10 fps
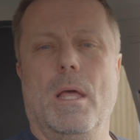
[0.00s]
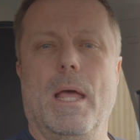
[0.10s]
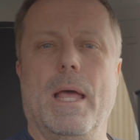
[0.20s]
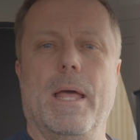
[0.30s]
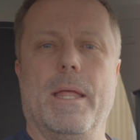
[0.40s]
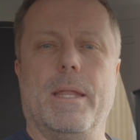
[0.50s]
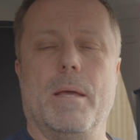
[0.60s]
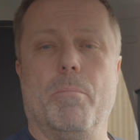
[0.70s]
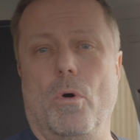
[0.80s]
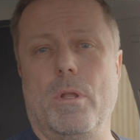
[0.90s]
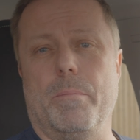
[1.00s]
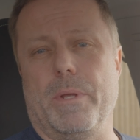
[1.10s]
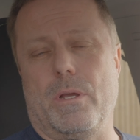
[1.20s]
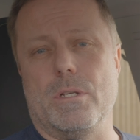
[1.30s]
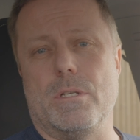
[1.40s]
and I bought it
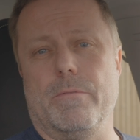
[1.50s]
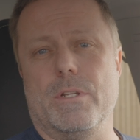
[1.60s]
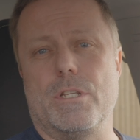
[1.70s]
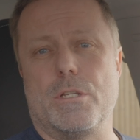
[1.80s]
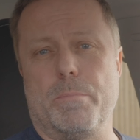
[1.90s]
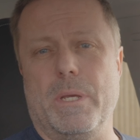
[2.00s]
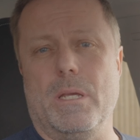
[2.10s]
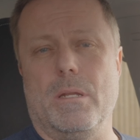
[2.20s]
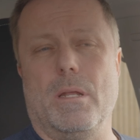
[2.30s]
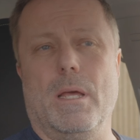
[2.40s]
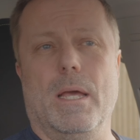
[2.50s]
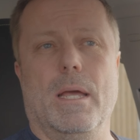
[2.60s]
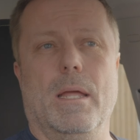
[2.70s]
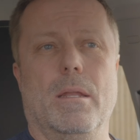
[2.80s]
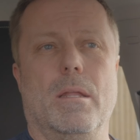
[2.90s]
because of its speed
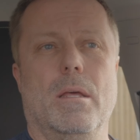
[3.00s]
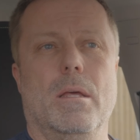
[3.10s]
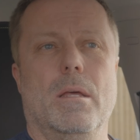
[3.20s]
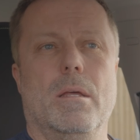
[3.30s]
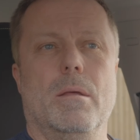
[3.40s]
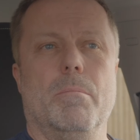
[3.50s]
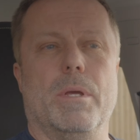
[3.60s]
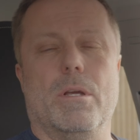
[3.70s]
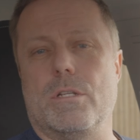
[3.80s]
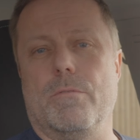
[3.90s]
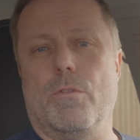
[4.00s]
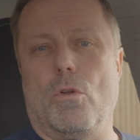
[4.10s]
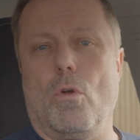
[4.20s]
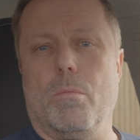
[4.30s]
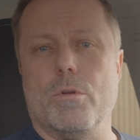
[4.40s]
and because of the
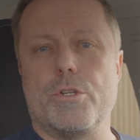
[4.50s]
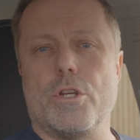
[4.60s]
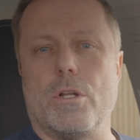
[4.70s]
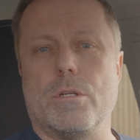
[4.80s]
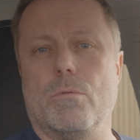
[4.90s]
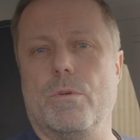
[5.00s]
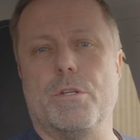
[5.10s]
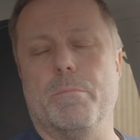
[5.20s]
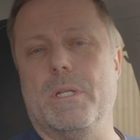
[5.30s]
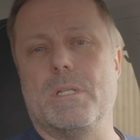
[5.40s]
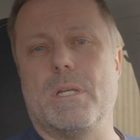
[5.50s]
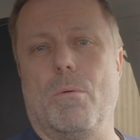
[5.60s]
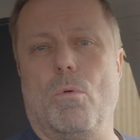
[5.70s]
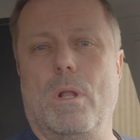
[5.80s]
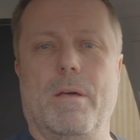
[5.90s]
global shutter, which means I
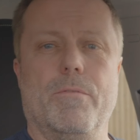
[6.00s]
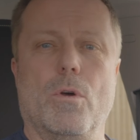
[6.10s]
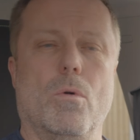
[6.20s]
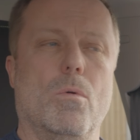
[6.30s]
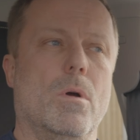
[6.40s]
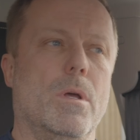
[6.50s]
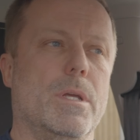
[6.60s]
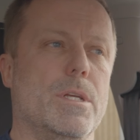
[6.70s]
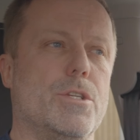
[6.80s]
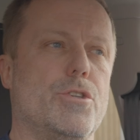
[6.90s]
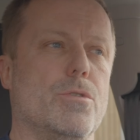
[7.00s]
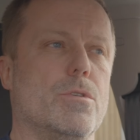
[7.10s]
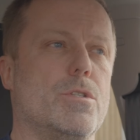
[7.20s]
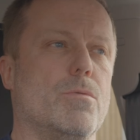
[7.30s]
will have no issues